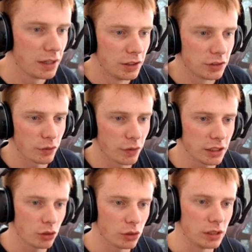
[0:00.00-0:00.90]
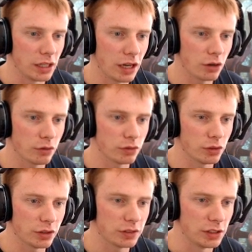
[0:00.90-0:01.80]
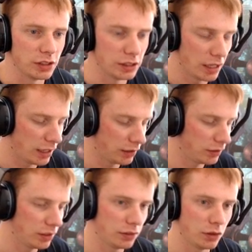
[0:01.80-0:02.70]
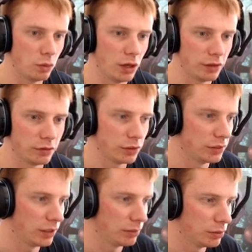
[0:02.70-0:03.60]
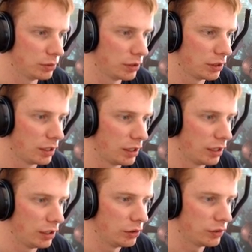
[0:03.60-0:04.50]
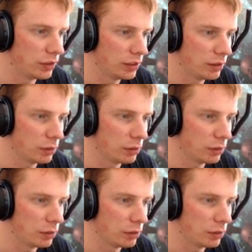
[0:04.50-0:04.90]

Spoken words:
So if I go inherent velocity and set it to 1, for example, you'll see that when